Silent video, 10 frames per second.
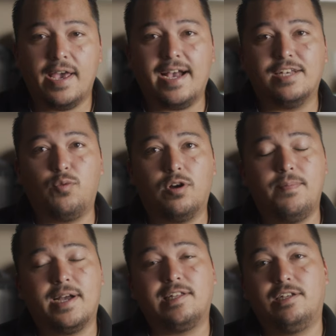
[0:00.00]
Hey guys, welcome
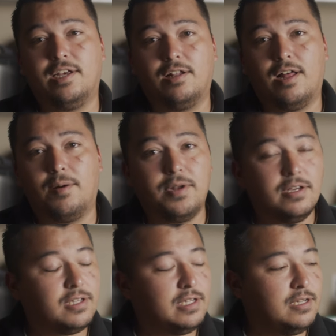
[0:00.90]
back to the channel. I'm
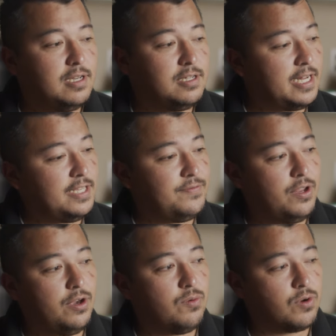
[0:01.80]
Dustin. In today's
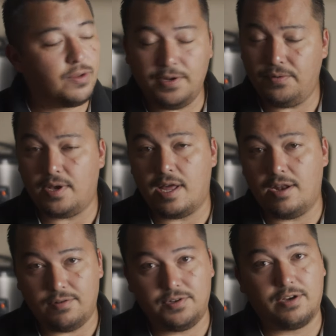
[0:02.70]
video, we're going to be doing
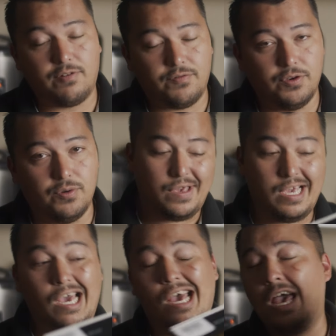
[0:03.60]
another tech review.
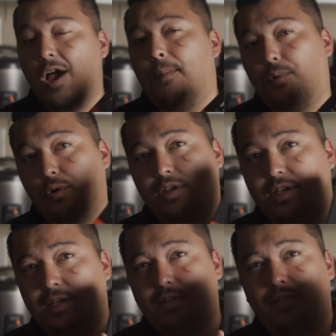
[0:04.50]
The
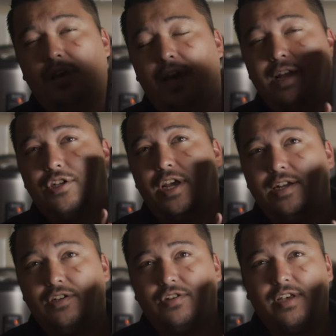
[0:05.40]
Portkeys
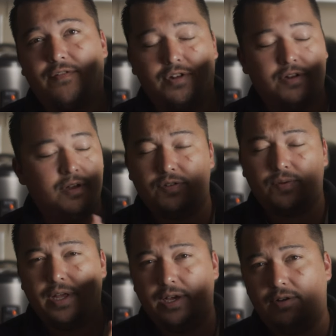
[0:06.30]
HH7. This
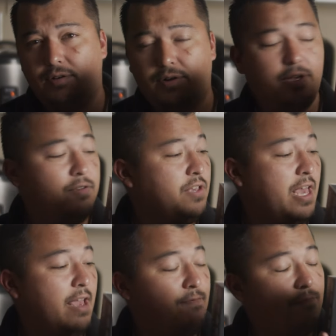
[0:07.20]
right here is
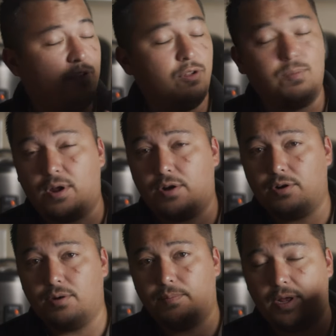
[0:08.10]
a field
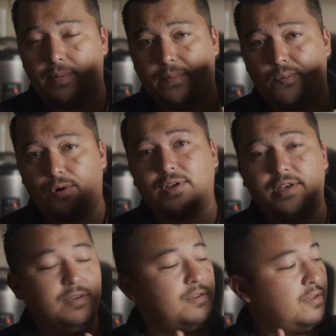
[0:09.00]
monitor made by
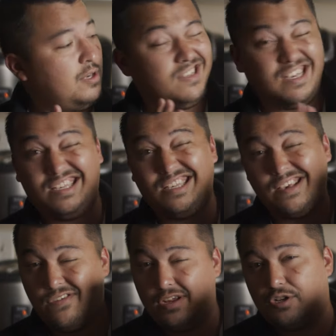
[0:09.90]
Portkeys. It is a
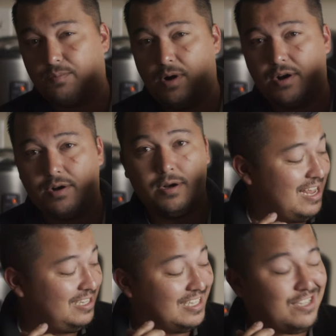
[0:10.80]
7-inch monitor.
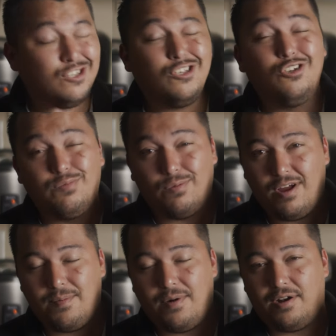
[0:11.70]
It is a super
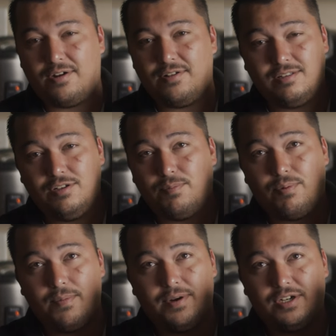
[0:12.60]
bright monitor that you can
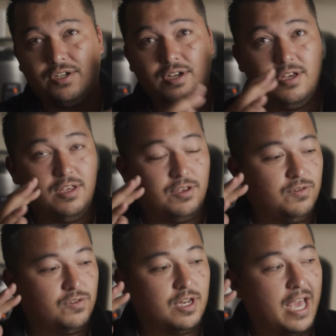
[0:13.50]
pretty much
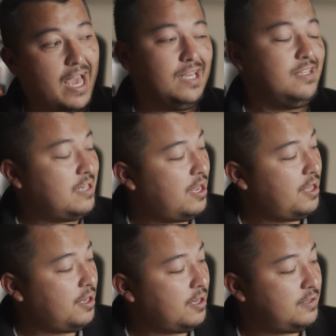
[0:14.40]
use in any
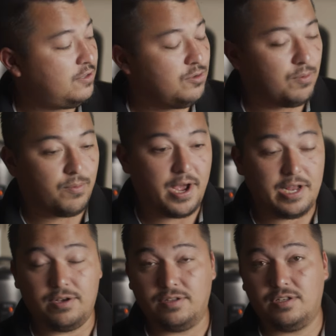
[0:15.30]
setting. It's super bright.
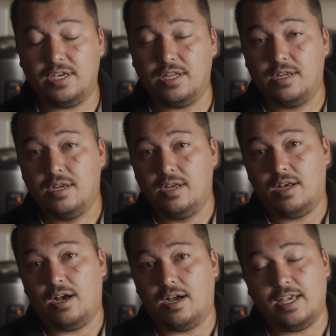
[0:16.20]
You can see it
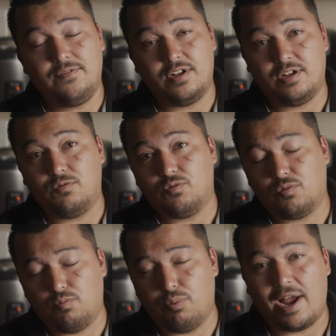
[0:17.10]
even in
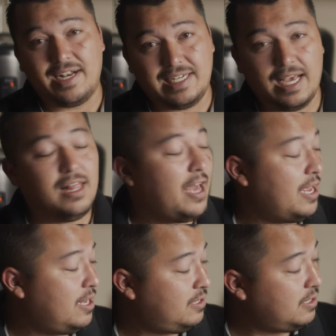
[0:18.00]
bright
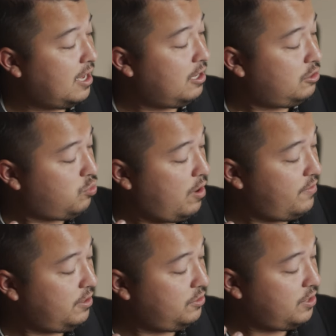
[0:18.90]
daylight. It's a
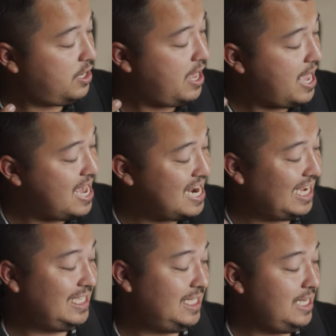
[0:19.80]
1200
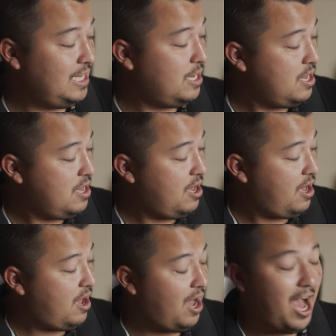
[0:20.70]
NIT
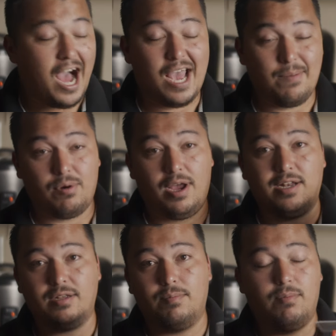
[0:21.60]
high
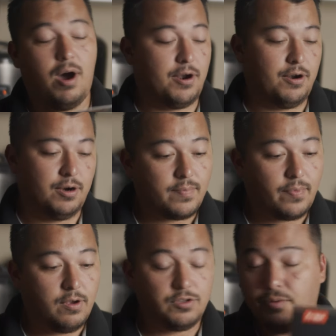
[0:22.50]
bright monitor.
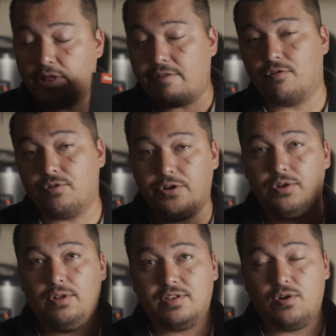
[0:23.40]
So without further ado,
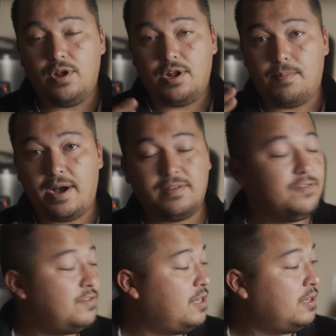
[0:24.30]
let's go ahead and unbox
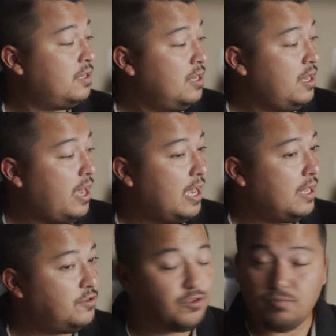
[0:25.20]
this thing
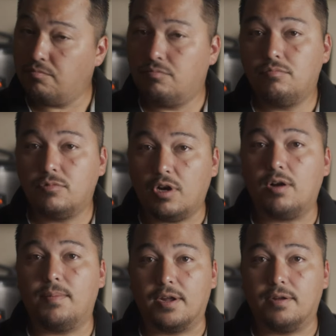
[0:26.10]
and talk
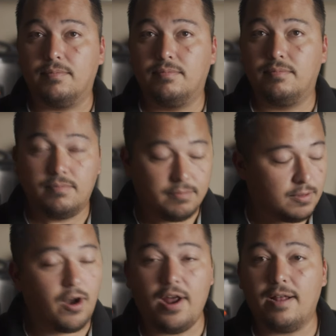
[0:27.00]
about it.
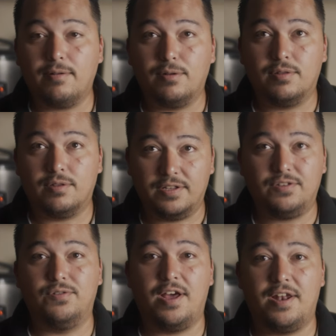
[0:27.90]
All right, let's
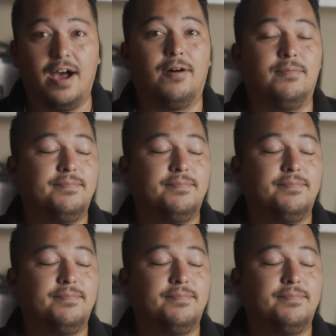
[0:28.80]
do that now.